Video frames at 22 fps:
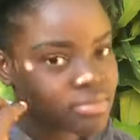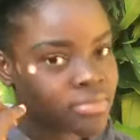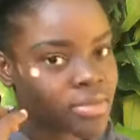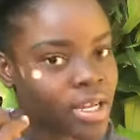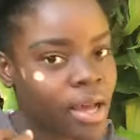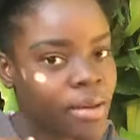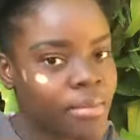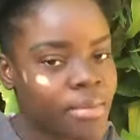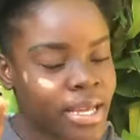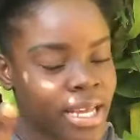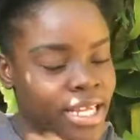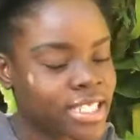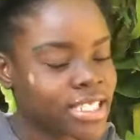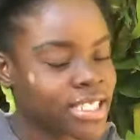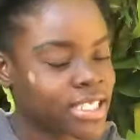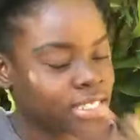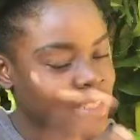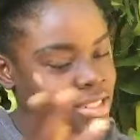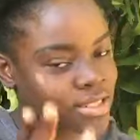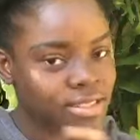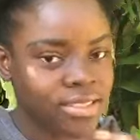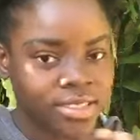I'm
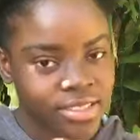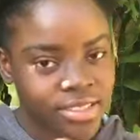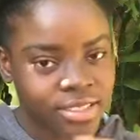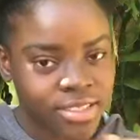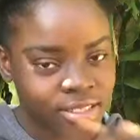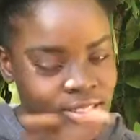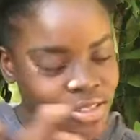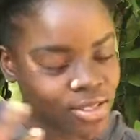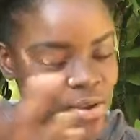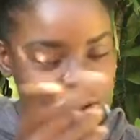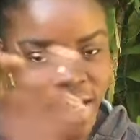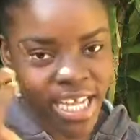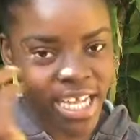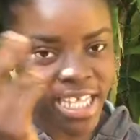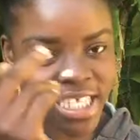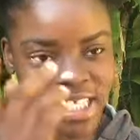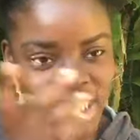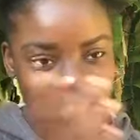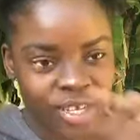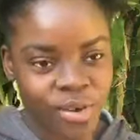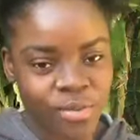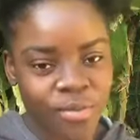18. No kids
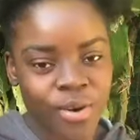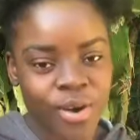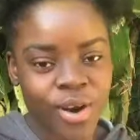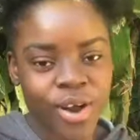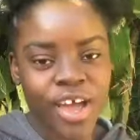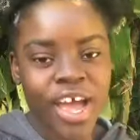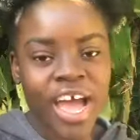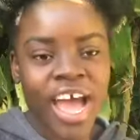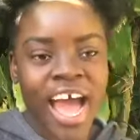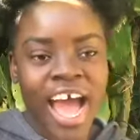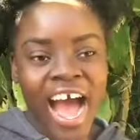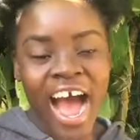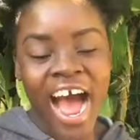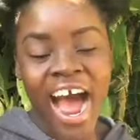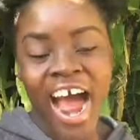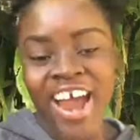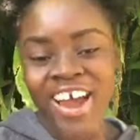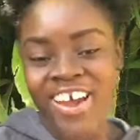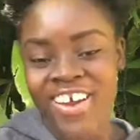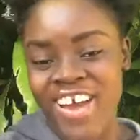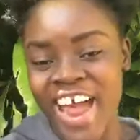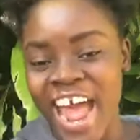no more.
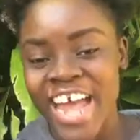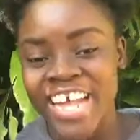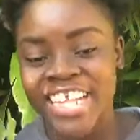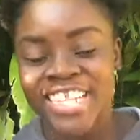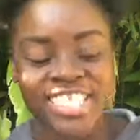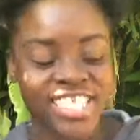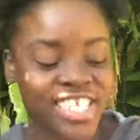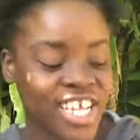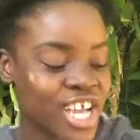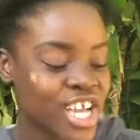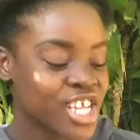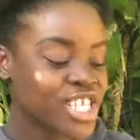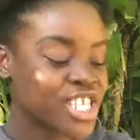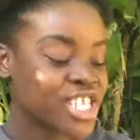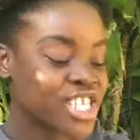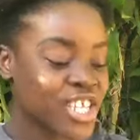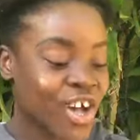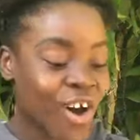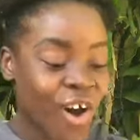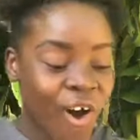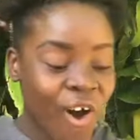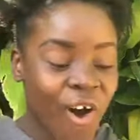Alright.
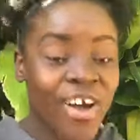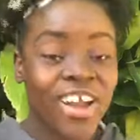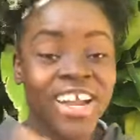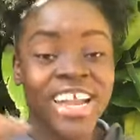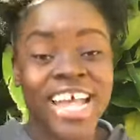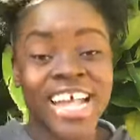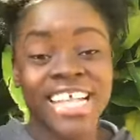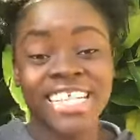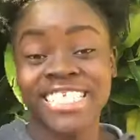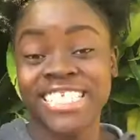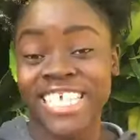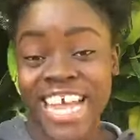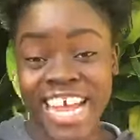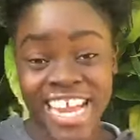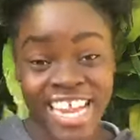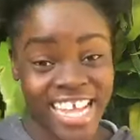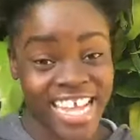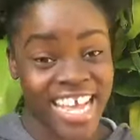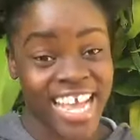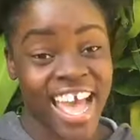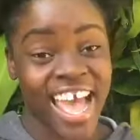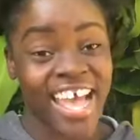So let's get
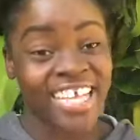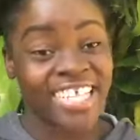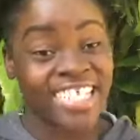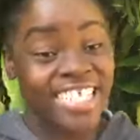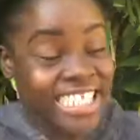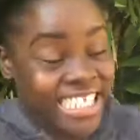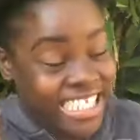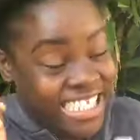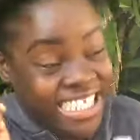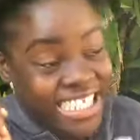it guys.